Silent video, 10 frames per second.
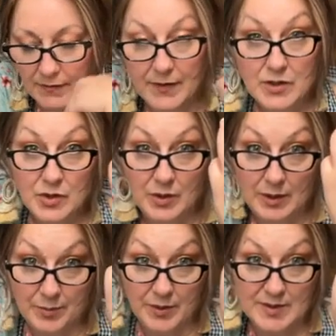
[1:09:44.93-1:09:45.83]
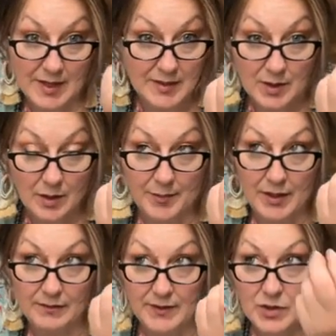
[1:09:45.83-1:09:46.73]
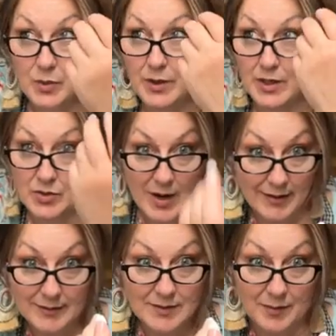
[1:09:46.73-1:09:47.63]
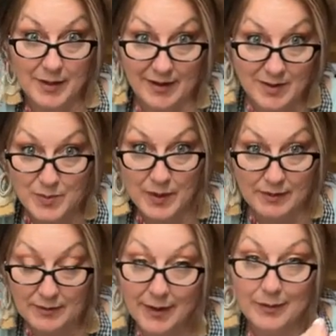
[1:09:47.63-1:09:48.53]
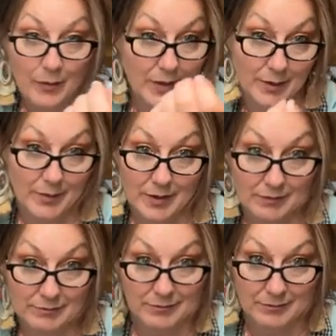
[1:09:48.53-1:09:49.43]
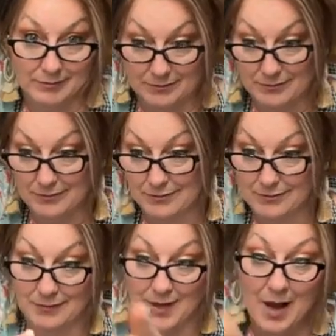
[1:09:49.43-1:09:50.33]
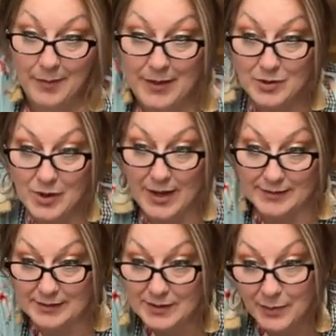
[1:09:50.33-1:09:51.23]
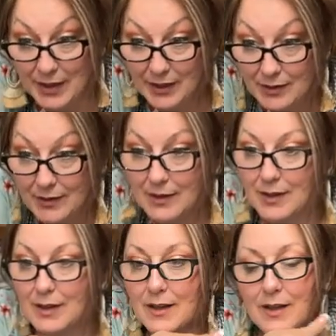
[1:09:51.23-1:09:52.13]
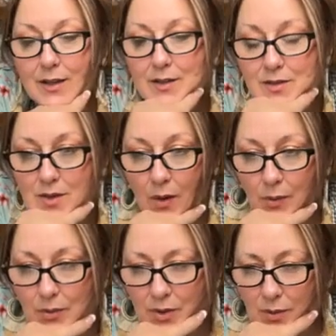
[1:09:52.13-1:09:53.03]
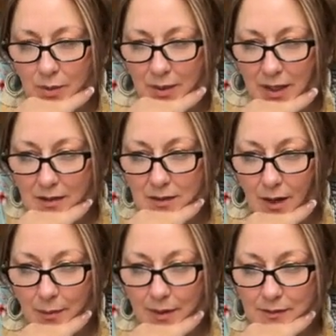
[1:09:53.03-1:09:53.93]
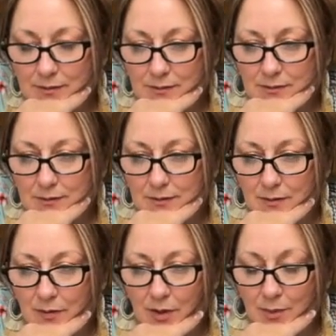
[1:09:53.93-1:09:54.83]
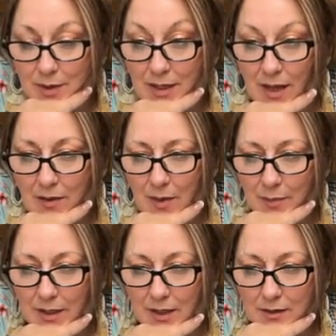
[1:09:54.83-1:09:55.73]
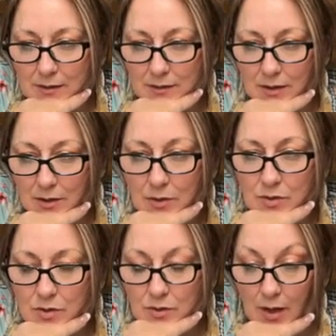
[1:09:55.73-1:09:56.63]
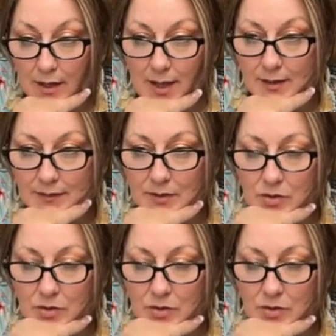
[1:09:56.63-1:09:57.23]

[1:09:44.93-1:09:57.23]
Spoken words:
Visually attracted to my husband. I don't want him to not be attracted to me. So, you know what I mean? I mean, if you're going to be together that many years, I kind of